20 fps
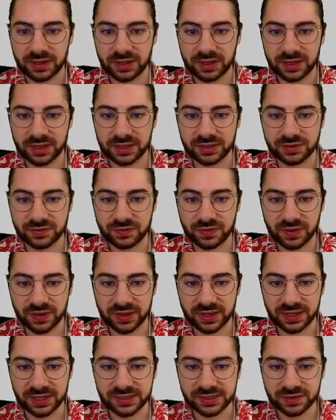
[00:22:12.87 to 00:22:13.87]
it's very
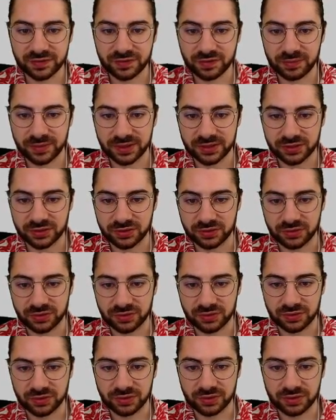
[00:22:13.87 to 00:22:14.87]
easy for me to
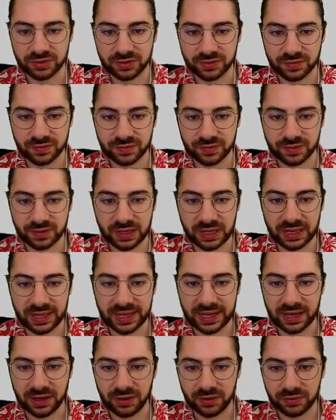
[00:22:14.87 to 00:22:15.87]

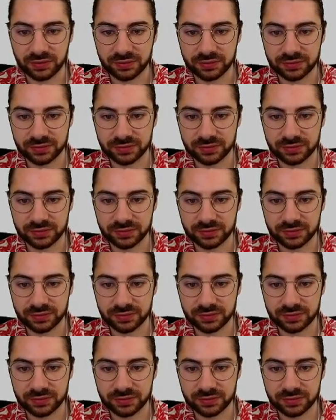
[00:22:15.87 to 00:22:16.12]
allow